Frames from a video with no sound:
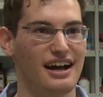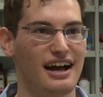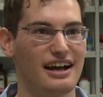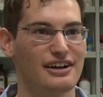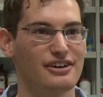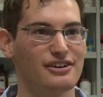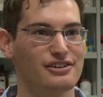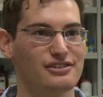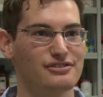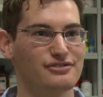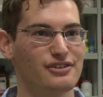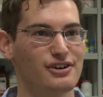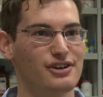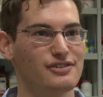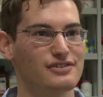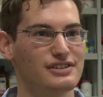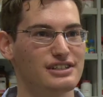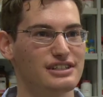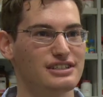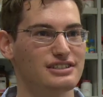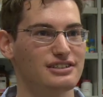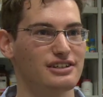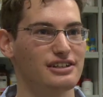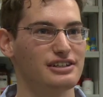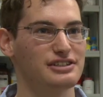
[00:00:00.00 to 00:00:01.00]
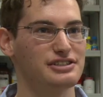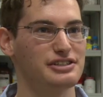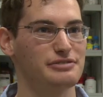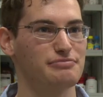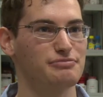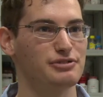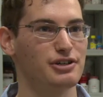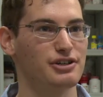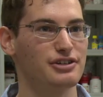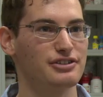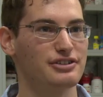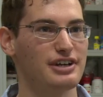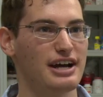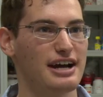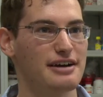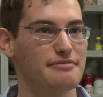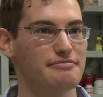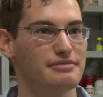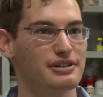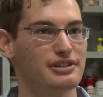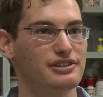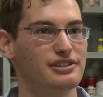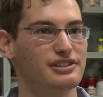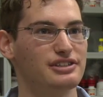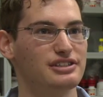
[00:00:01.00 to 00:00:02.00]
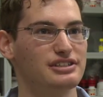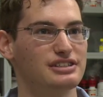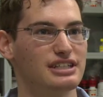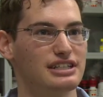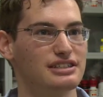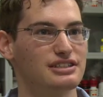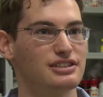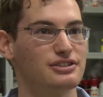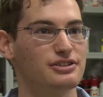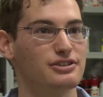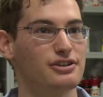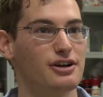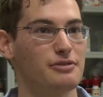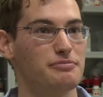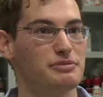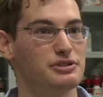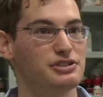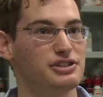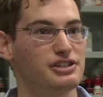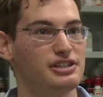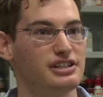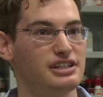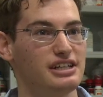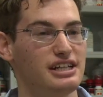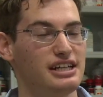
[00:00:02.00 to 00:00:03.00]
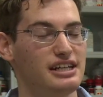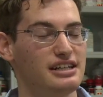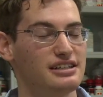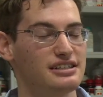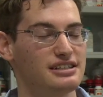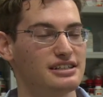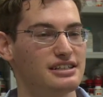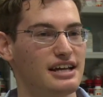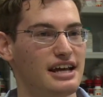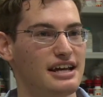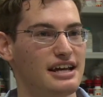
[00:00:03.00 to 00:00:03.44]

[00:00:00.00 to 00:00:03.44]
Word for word: I got involved in the scholarship program because it's a good opportunity to